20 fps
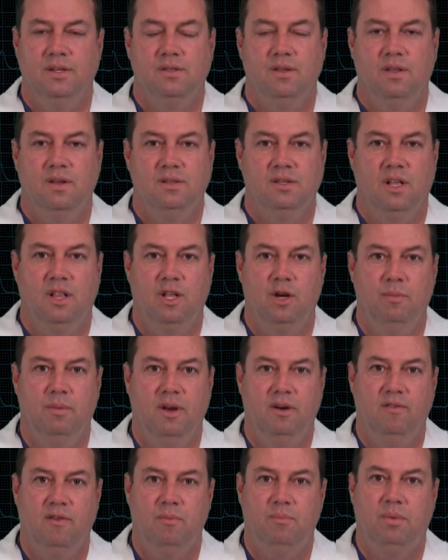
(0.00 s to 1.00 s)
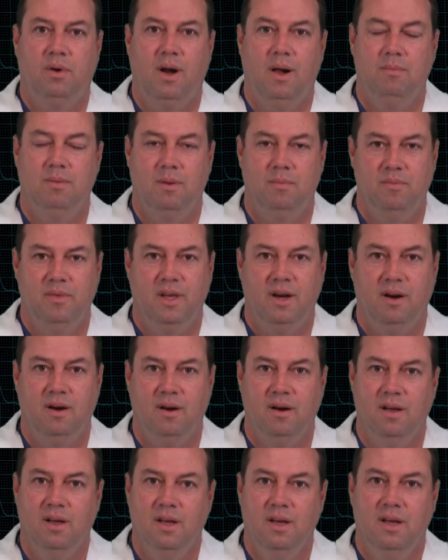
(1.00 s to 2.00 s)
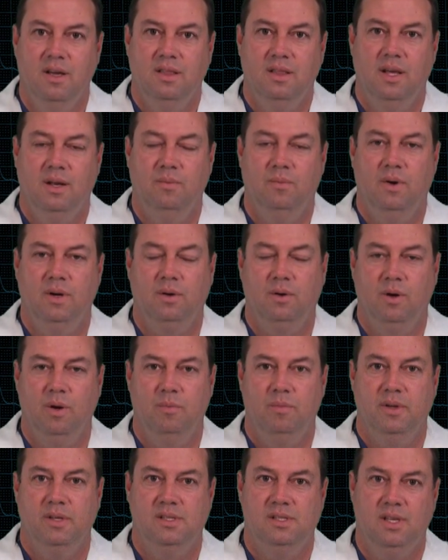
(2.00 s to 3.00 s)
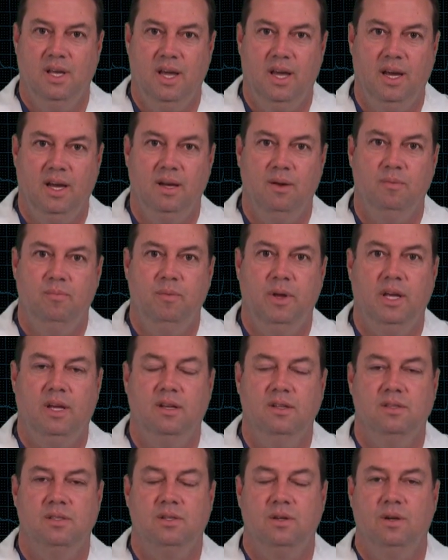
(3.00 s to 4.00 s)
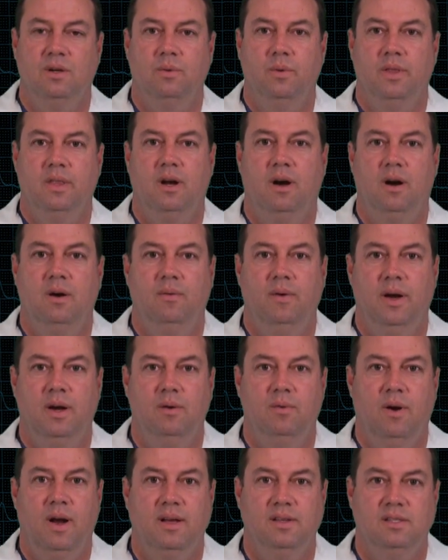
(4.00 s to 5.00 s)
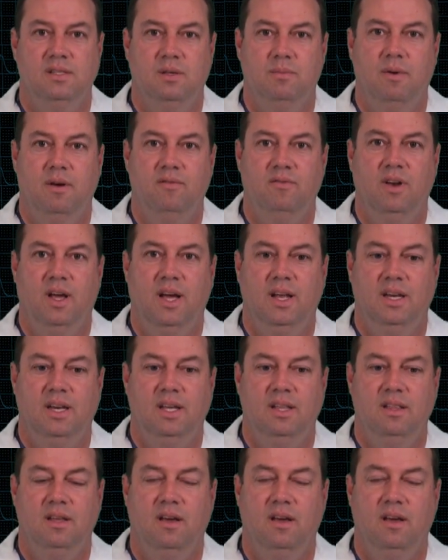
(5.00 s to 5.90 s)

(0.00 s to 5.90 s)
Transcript: So there's a little bit of a problem there that one group is saying be concerned when the heart rate rises above 90.